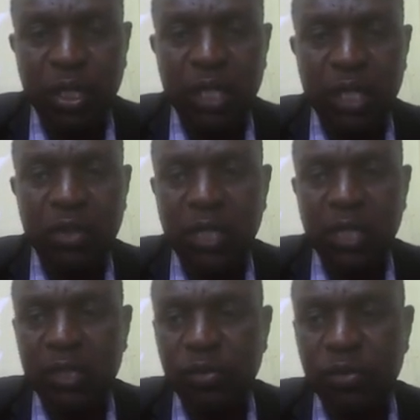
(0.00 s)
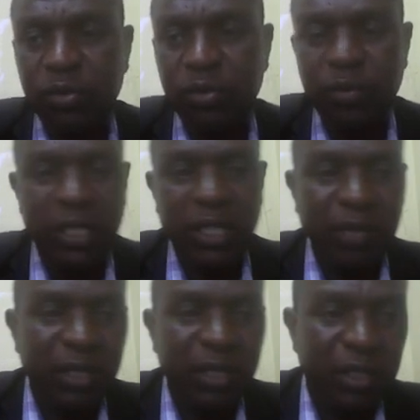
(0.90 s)
So let's choose
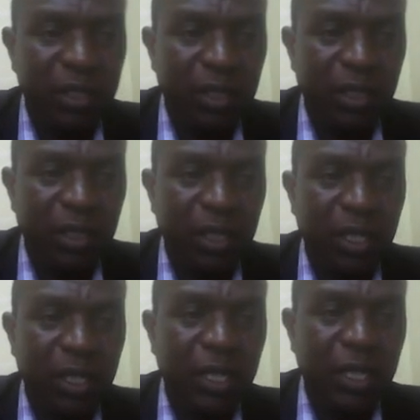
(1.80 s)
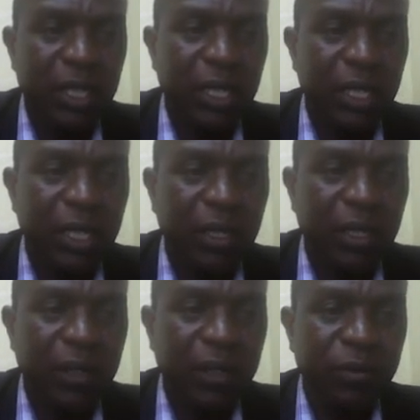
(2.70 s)
measurements, and then
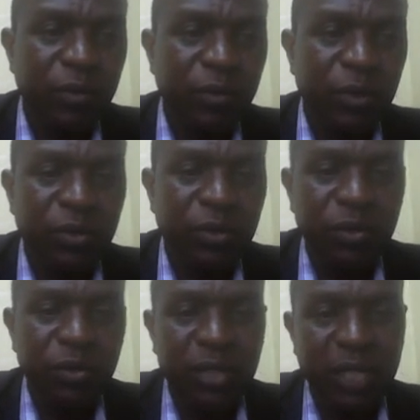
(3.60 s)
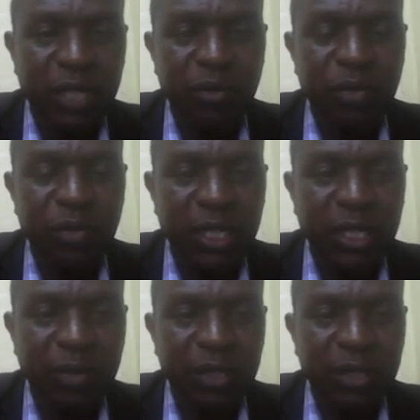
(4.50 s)
we want to check on
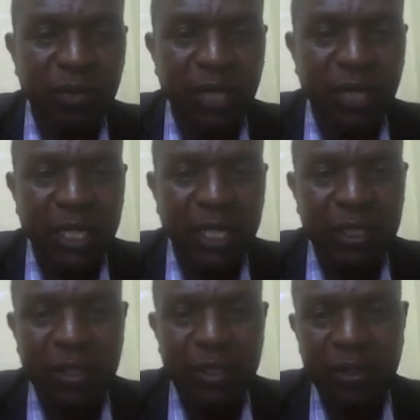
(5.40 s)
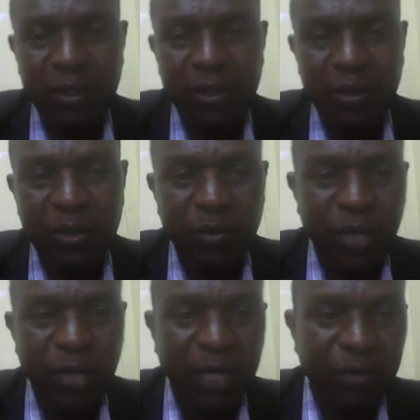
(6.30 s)
measurements of length. So we
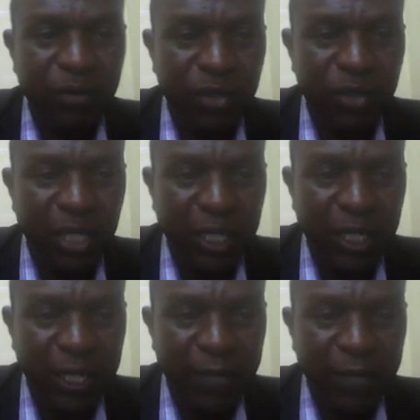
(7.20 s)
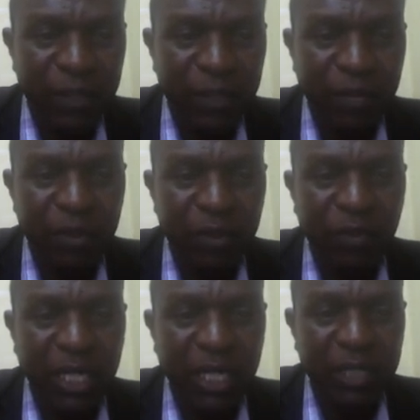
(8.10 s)
have got there measurements of
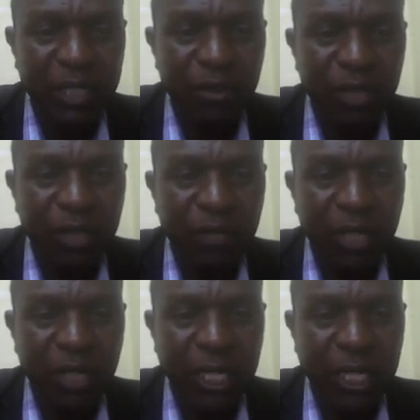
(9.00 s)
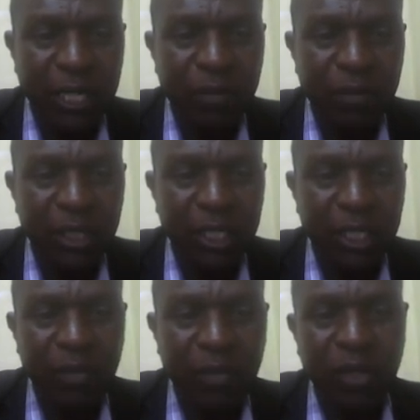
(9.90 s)
length using vernier calipers and
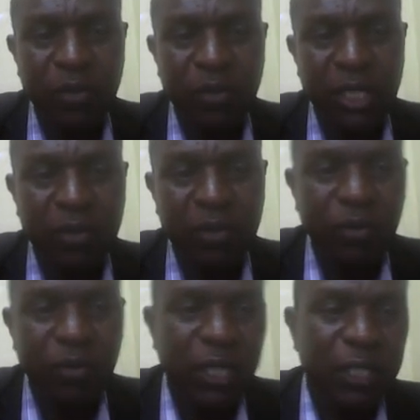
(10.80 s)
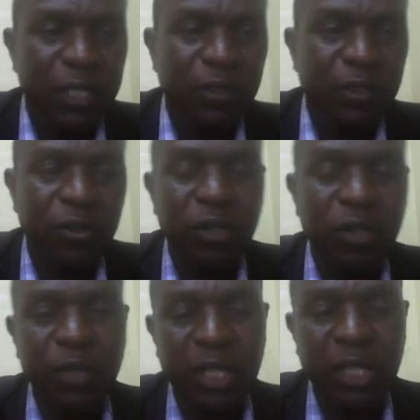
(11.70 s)
micrometer screw gauge. Is taught in
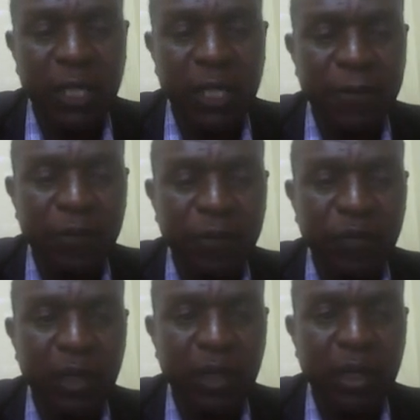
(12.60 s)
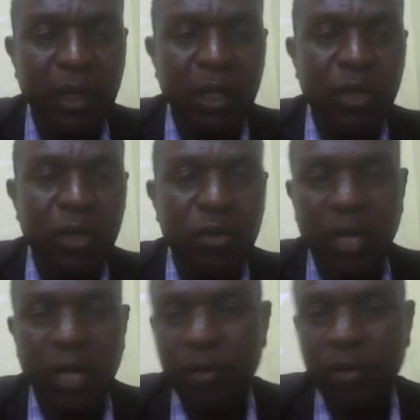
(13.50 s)
week 3. You can
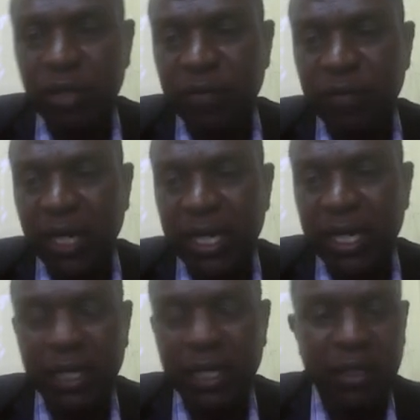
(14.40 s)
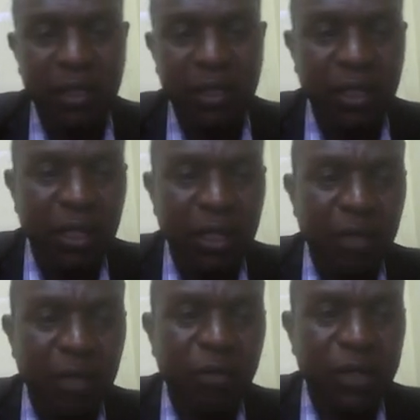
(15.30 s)
modify
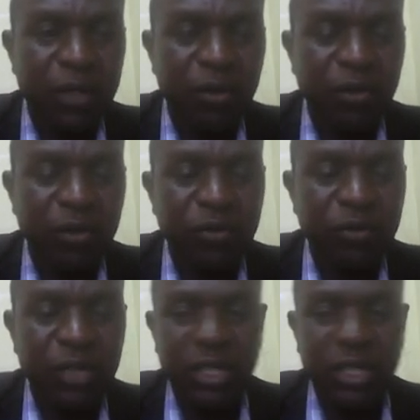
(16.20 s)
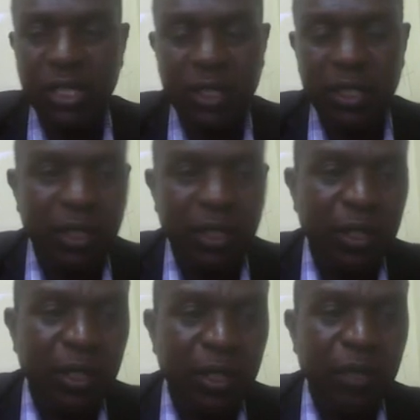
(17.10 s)
when you're going to teach it.
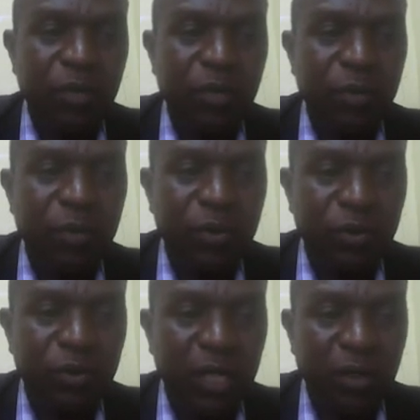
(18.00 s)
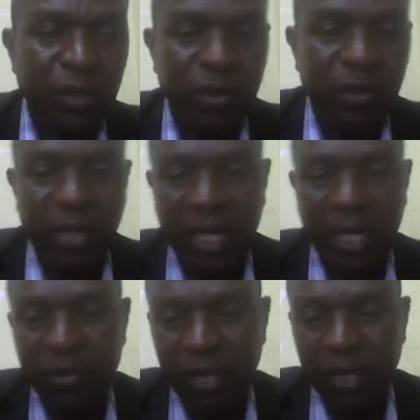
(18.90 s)
Maybe you click on add the
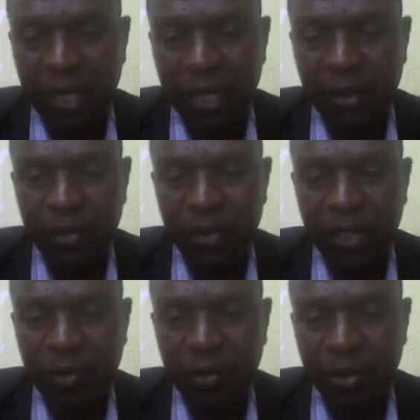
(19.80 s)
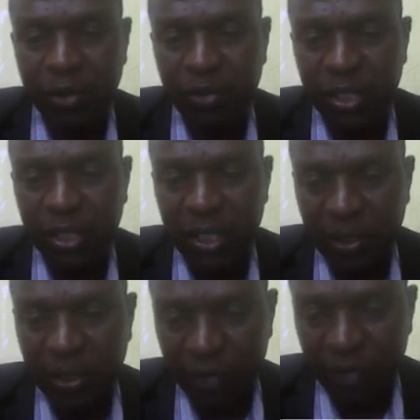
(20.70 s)
week. You want to teach it
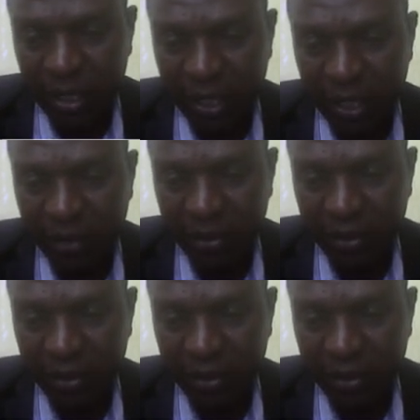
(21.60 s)
in week 7.